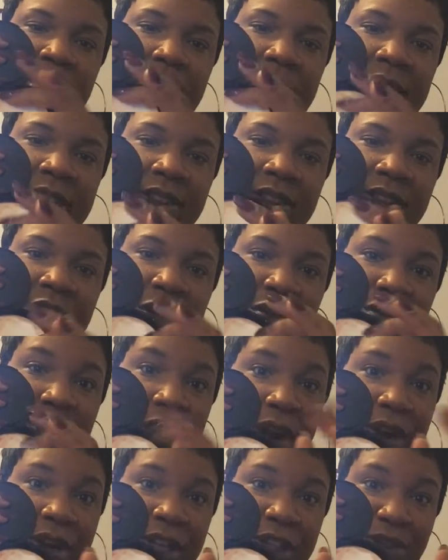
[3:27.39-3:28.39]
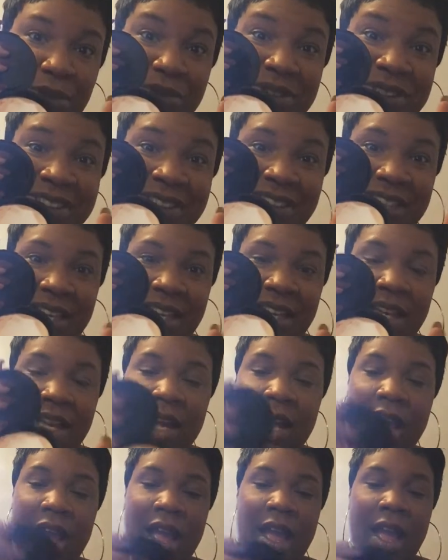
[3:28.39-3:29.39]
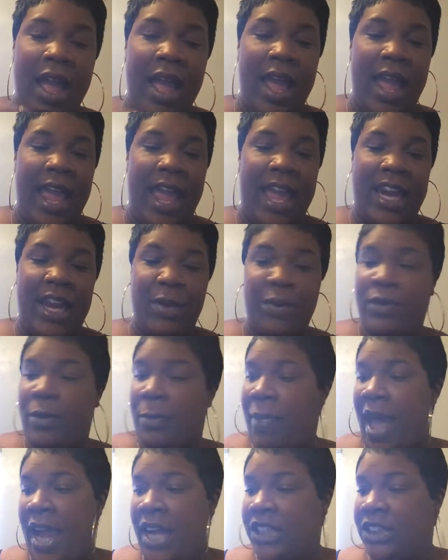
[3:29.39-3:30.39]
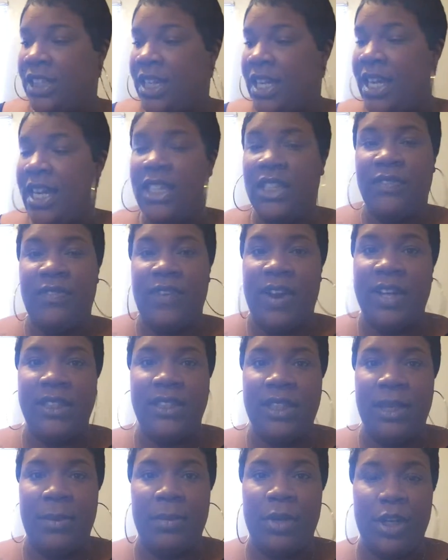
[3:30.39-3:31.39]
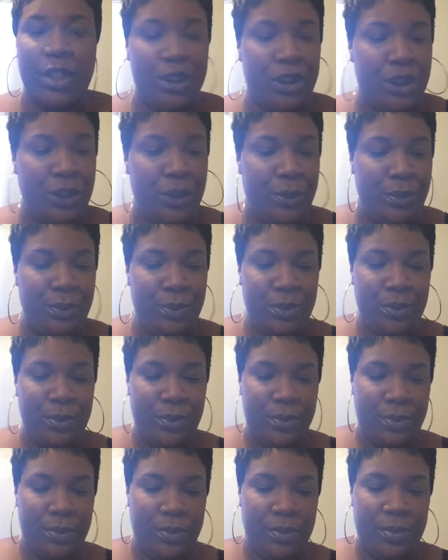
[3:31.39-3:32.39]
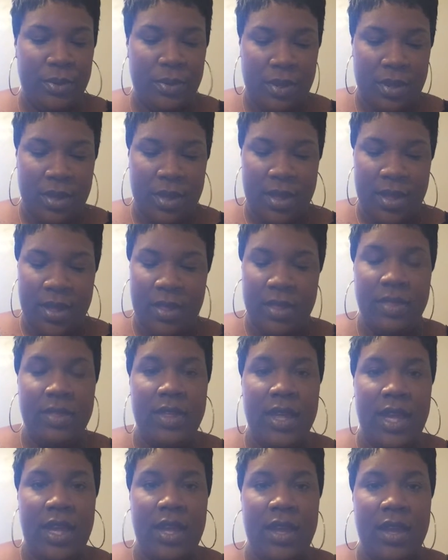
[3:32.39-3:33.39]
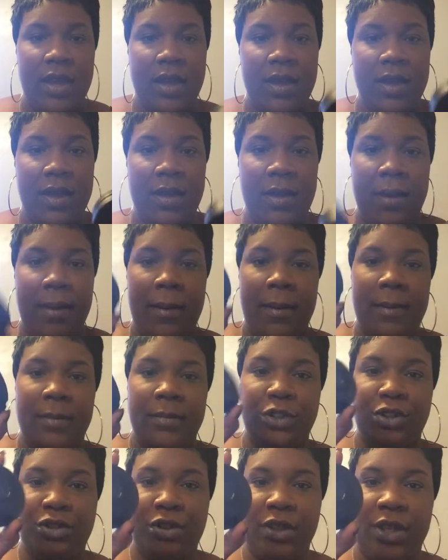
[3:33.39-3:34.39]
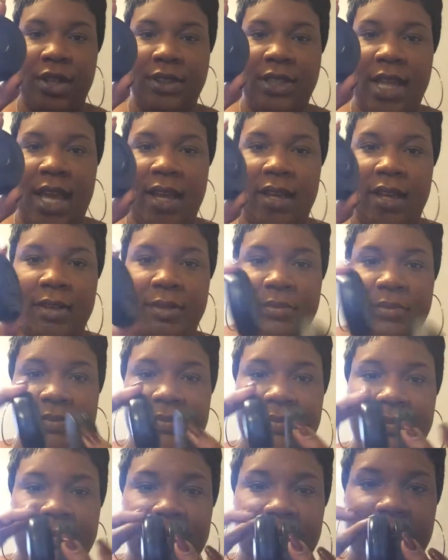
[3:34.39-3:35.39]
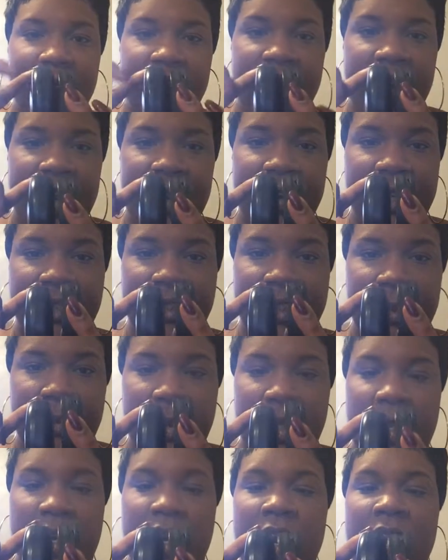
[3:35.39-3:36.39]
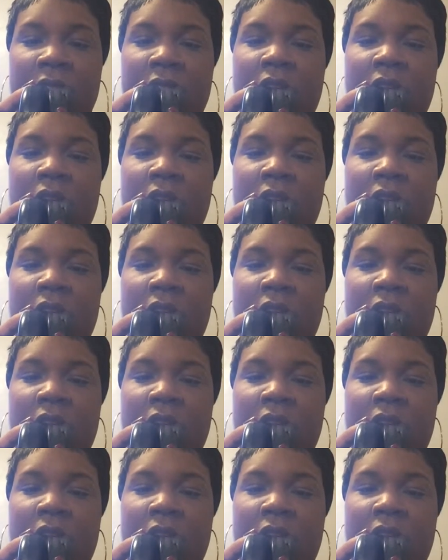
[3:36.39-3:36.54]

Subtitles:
Mine is a little dirty, as you can see. And the packaging is very similar to the Studio Tech. Very similar.